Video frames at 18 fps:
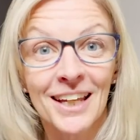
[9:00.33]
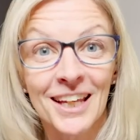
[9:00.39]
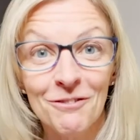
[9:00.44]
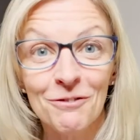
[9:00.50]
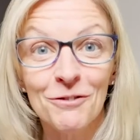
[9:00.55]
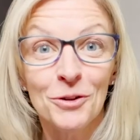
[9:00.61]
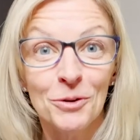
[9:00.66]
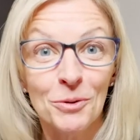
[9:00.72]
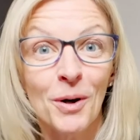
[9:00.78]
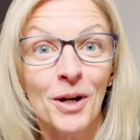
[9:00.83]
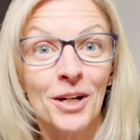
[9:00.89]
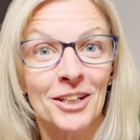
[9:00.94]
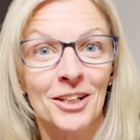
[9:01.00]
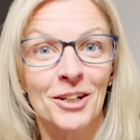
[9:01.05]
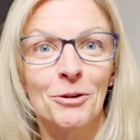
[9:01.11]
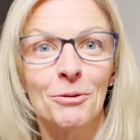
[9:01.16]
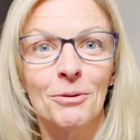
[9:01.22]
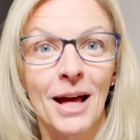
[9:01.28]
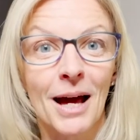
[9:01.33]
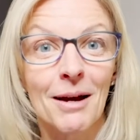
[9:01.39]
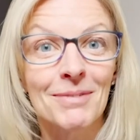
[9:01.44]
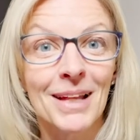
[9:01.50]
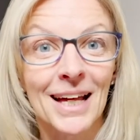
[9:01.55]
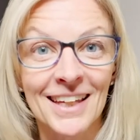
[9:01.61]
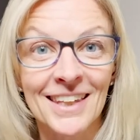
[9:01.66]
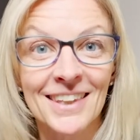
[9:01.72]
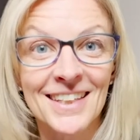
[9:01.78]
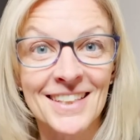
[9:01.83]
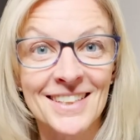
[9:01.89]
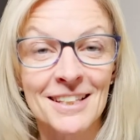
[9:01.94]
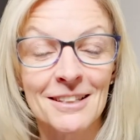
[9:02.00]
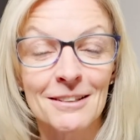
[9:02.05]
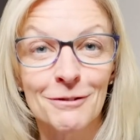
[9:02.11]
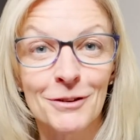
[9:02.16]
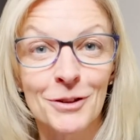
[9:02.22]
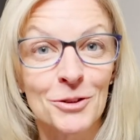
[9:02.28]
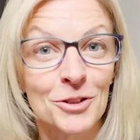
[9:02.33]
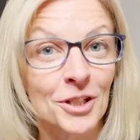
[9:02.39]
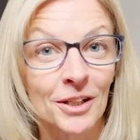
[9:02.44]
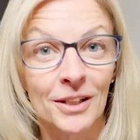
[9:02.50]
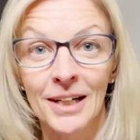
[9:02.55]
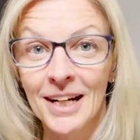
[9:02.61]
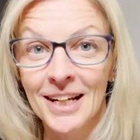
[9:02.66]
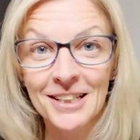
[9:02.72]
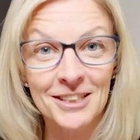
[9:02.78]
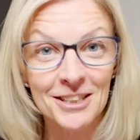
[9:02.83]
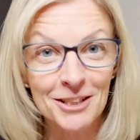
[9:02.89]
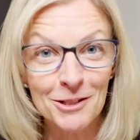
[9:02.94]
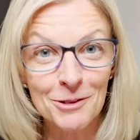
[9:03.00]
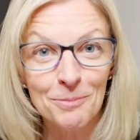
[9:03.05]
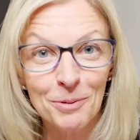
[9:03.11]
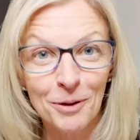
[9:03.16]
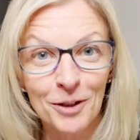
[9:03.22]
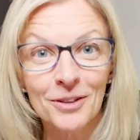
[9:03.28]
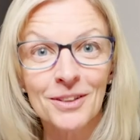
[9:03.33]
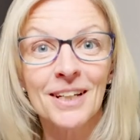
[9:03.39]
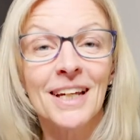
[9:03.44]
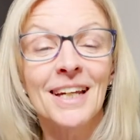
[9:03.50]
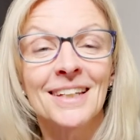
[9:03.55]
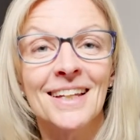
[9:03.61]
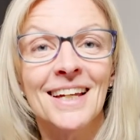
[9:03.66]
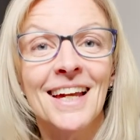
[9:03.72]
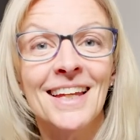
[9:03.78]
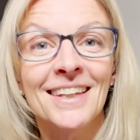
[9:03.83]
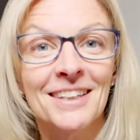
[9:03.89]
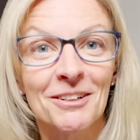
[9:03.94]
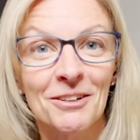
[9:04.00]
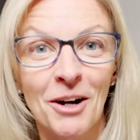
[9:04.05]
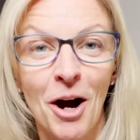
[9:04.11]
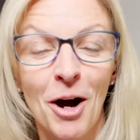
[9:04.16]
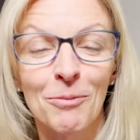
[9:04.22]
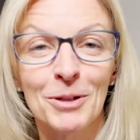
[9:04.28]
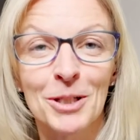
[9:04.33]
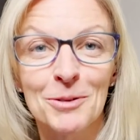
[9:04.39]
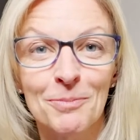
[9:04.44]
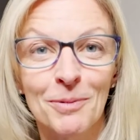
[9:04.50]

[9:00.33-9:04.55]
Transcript: If you want a collab like this in the future, just put it in the comments